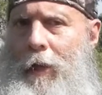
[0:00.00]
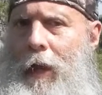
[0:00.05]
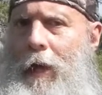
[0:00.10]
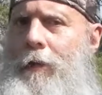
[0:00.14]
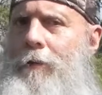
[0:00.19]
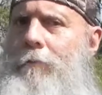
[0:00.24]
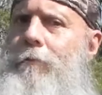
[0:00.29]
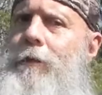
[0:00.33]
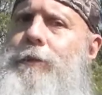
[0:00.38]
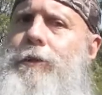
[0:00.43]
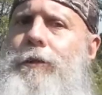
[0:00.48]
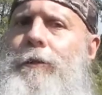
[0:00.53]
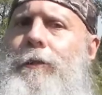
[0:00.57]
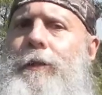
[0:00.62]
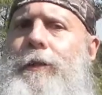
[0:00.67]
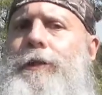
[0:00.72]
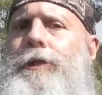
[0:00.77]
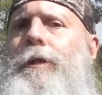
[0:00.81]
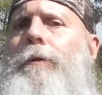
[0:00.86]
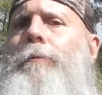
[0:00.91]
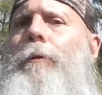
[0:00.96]
And
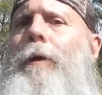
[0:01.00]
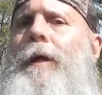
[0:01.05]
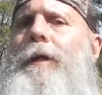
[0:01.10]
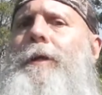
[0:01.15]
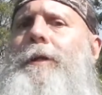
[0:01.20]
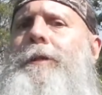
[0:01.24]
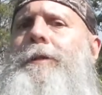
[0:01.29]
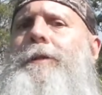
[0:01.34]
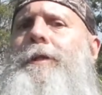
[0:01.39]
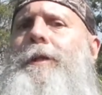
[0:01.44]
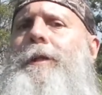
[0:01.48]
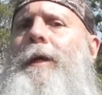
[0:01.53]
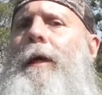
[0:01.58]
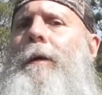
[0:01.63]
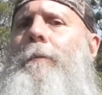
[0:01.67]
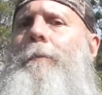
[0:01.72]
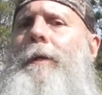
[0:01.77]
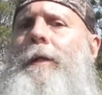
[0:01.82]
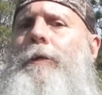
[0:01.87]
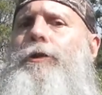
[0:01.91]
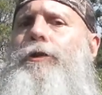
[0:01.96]
originally, she wanted to
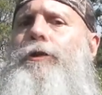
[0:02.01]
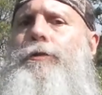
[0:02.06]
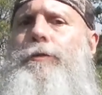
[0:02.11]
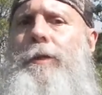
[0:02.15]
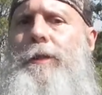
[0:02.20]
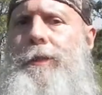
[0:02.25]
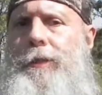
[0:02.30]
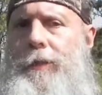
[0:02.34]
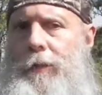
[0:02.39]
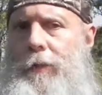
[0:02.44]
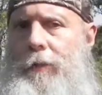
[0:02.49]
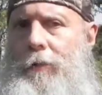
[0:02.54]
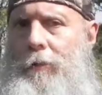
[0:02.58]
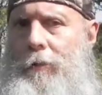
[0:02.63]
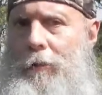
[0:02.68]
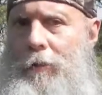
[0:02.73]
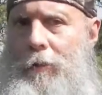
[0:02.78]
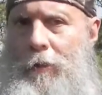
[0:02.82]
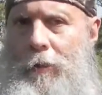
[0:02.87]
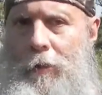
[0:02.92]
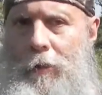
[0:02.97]
name me Tristan
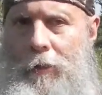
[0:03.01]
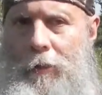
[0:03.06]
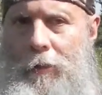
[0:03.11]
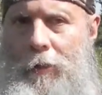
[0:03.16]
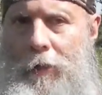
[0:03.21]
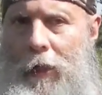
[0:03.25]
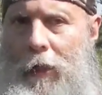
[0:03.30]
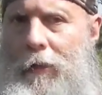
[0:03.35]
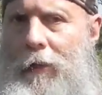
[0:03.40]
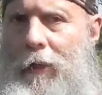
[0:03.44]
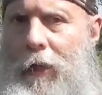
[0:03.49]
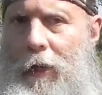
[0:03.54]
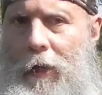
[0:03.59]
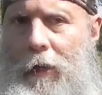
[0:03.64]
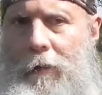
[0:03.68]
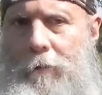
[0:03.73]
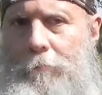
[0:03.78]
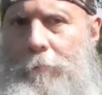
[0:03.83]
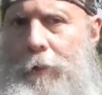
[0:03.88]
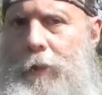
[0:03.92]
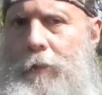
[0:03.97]

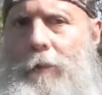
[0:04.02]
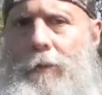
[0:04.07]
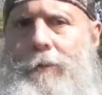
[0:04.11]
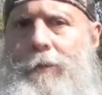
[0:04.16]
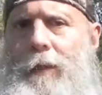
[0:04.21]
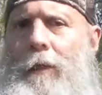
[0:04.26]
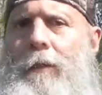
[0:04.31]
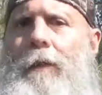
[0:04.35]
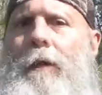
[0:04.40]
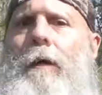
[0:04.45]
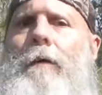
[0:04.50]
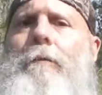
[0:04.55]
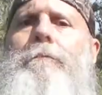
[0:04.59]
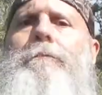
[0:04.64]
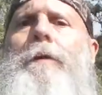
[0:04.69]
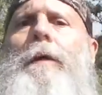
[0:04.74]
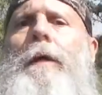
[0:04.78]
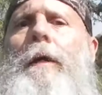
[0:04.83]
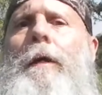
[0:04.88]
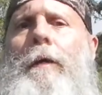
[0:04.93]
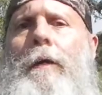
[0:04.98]
Galian because I
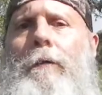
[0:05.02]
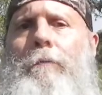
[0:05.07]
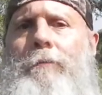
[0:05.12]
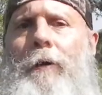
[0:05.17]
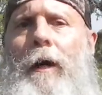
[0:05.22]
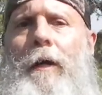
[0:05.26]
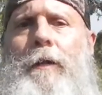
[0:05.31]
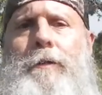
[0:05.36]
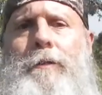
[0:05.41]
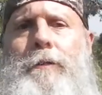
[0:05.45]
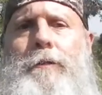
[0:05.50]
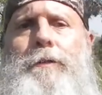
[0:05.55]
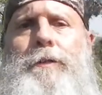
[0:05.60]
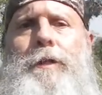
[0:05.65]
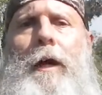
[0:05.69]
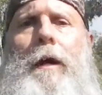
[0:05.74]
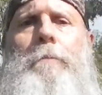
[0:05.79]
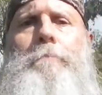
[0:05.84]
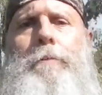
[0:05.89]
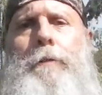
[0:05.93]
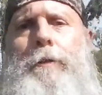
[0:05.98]
love Wagner's
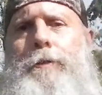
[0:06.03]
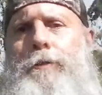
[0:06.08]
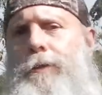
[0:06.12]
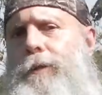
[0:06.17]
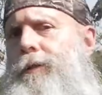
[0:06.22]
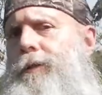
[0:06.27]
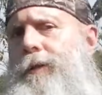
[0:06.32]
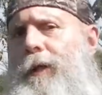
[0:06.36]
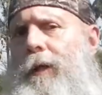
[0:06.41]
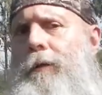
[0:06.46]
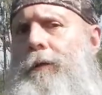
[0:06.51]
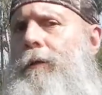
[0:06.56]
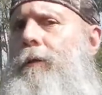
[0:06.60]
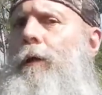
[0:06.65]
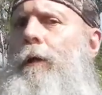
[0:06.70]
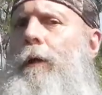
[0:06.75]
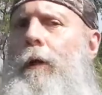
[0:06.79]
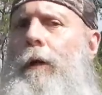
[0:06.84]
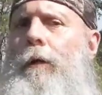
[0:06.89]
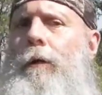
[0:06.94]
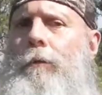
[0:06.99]
opera Tristan
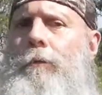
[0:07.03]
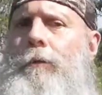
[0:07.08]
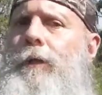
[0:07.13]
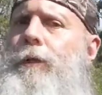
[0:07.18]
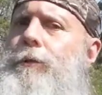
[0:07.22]
und